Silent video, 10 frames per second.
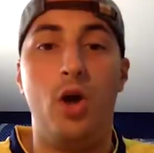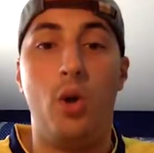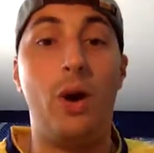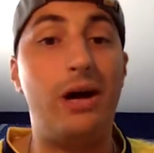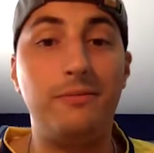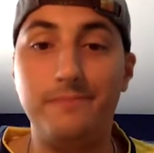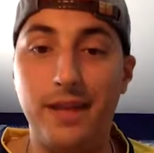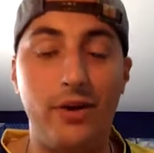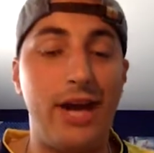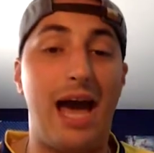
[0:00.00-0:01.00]
Well,
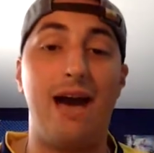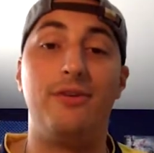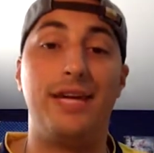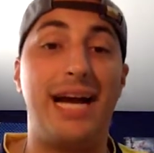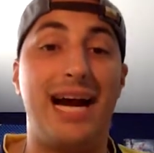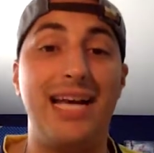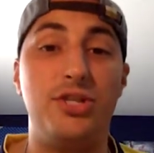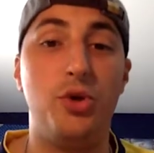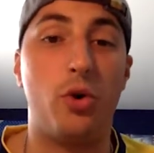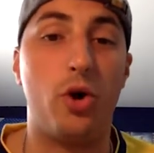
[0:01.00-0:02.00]
there you have it,
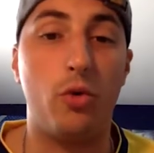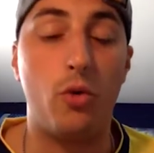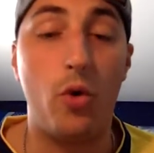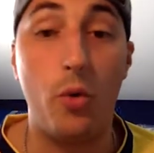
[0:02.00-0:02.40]
guys. Your